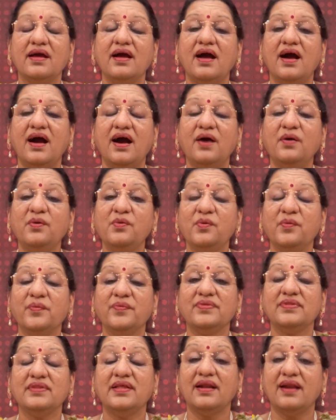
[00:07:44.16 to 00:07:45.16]
how
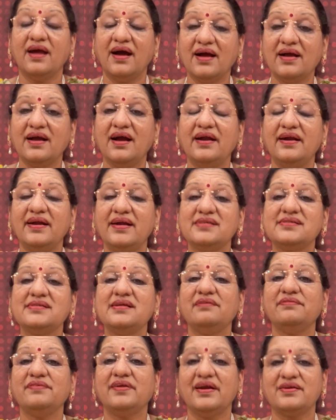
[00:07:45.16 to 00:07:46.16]
the raga
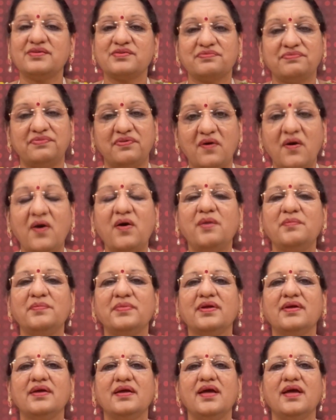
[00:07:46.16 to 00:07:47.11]
itself gets formed